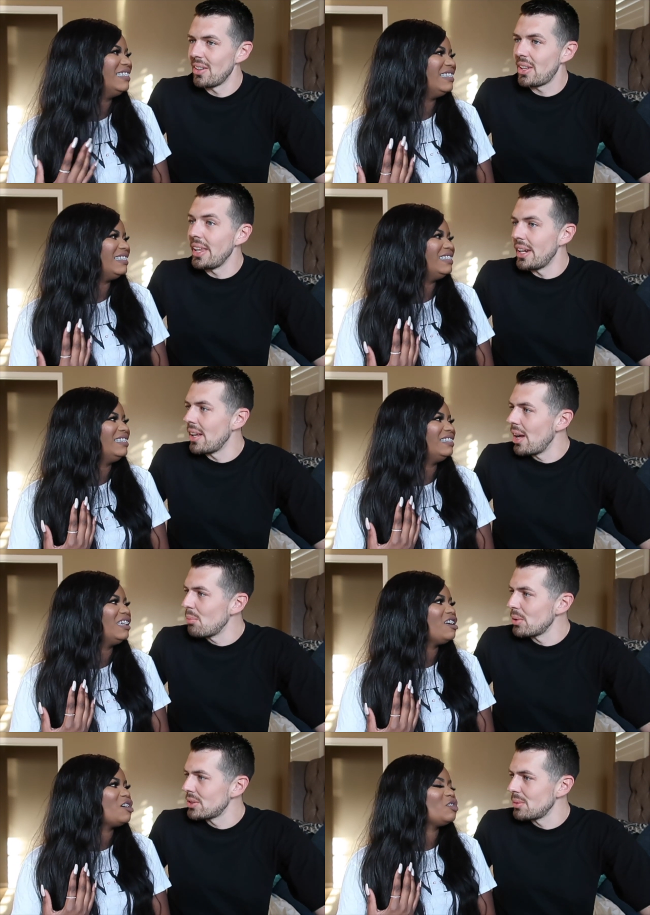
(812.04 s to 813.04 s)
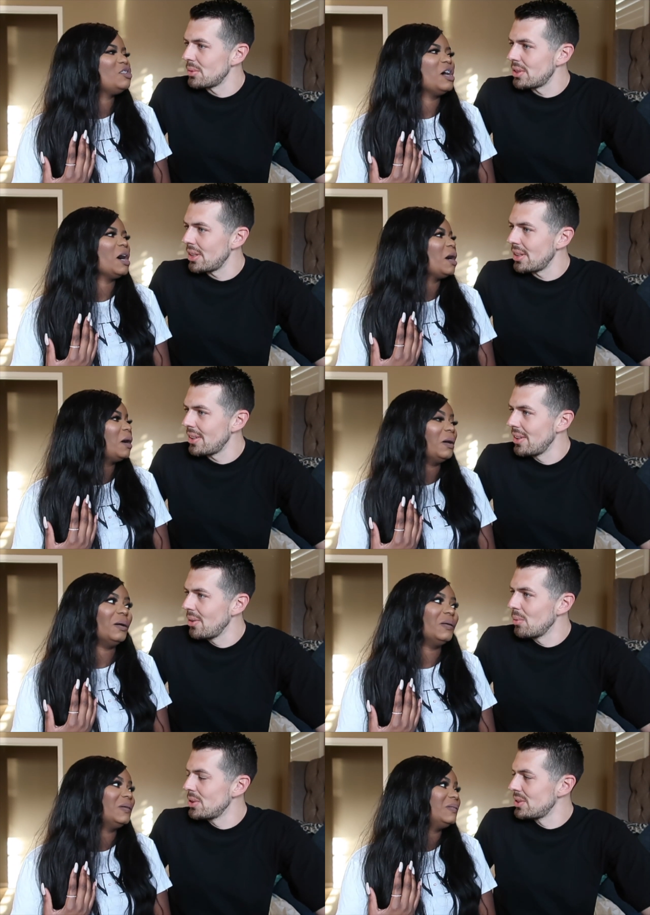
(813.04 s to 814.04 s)
Speaker 1: Clean it up or some no. shit?
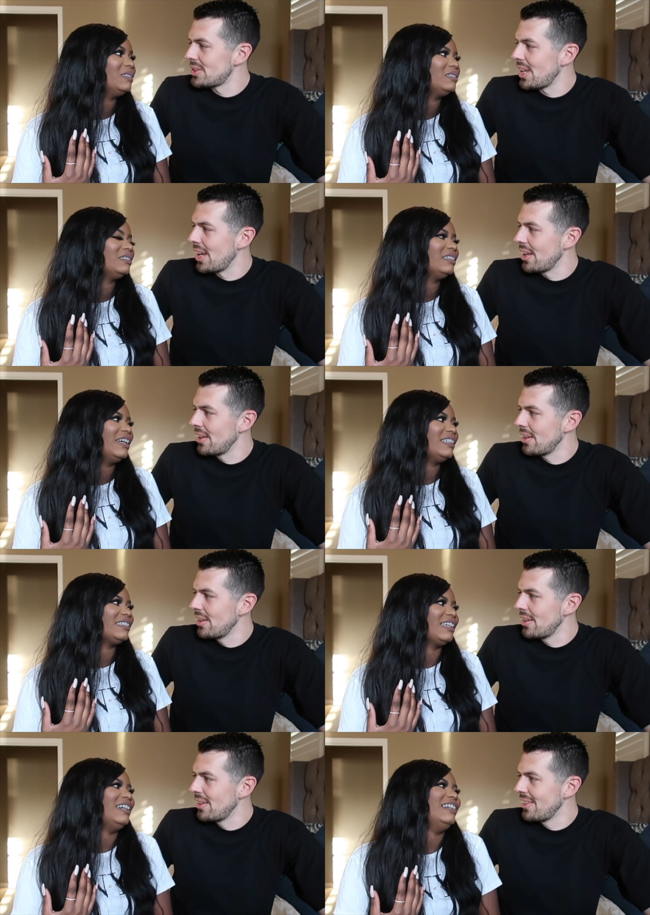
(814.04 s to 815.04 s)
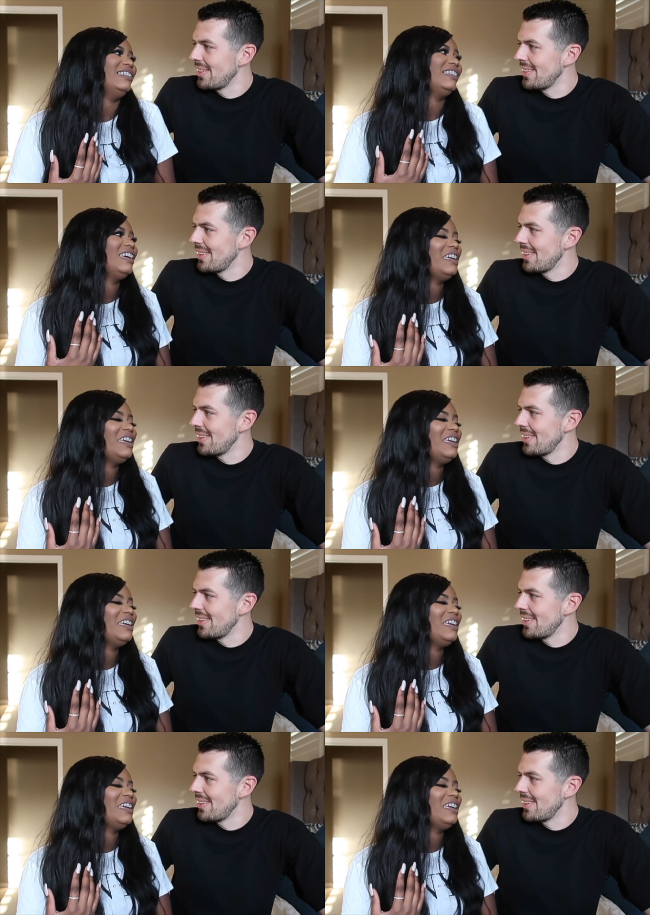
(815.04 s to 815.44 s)
No. What did you say? I said,